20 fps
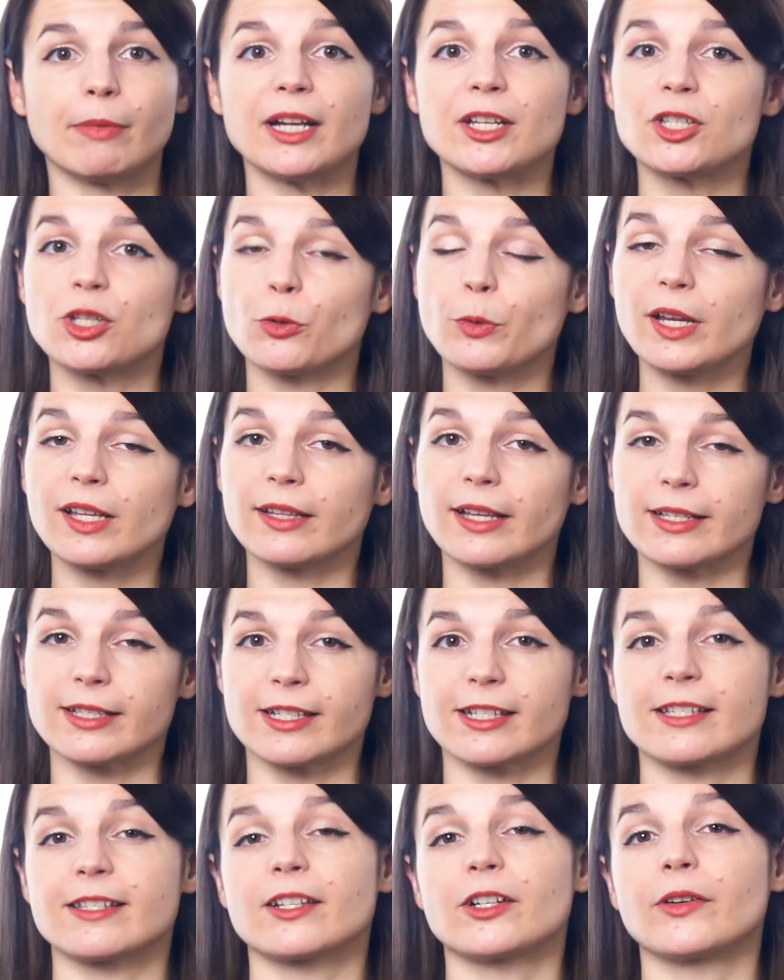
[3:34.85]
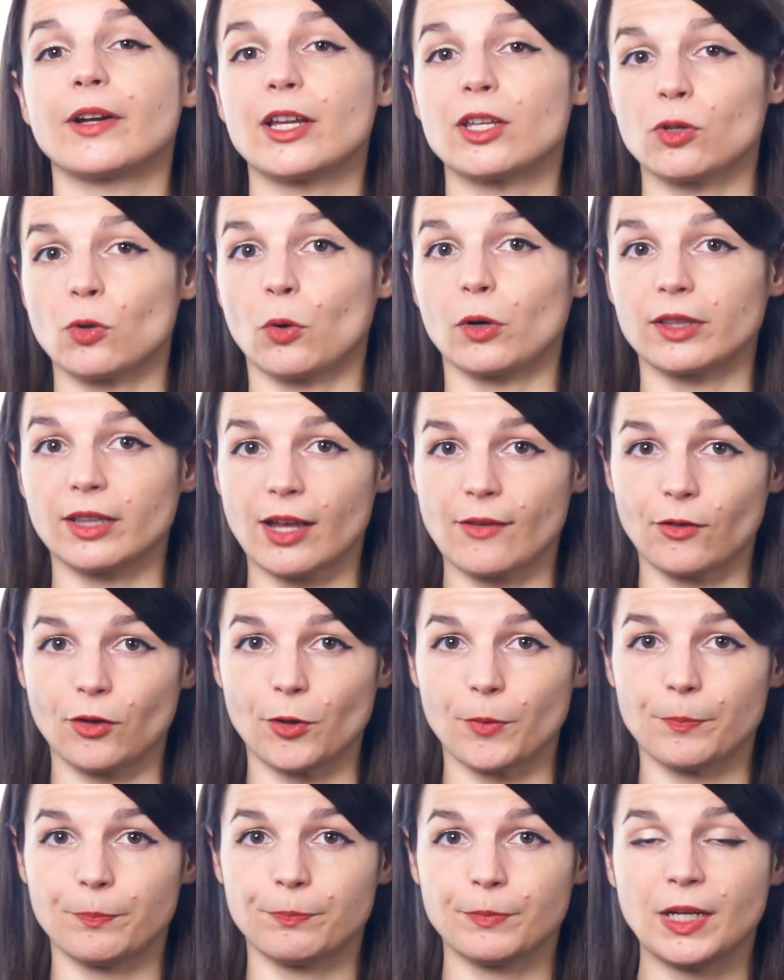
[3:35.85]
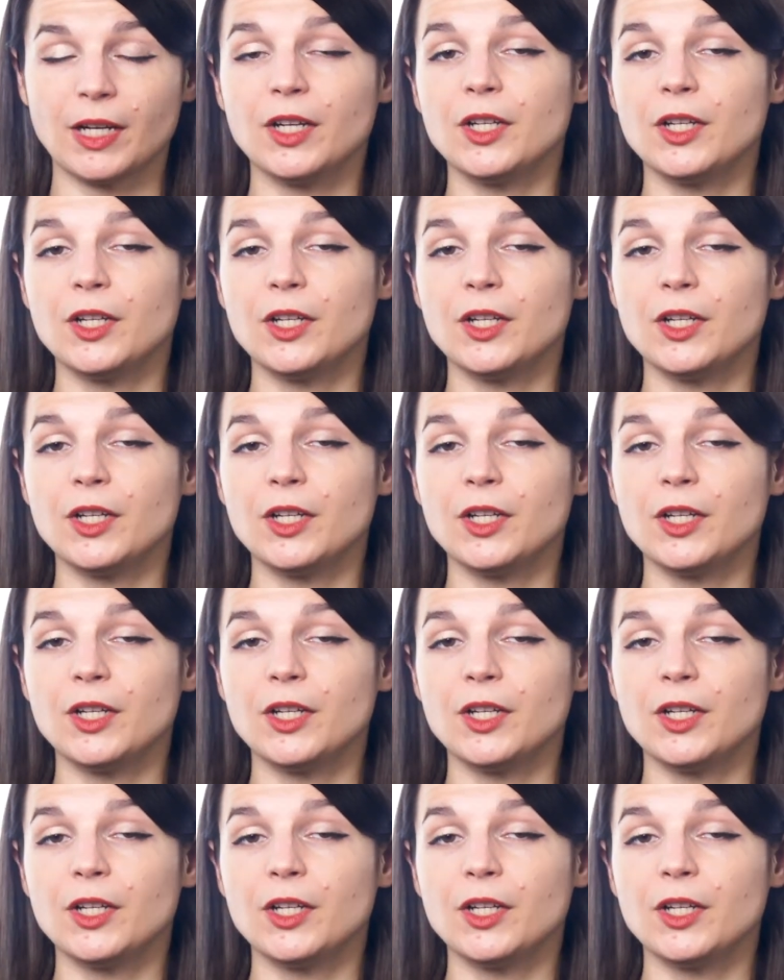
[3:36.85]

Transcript: by doing lessons that are at your level.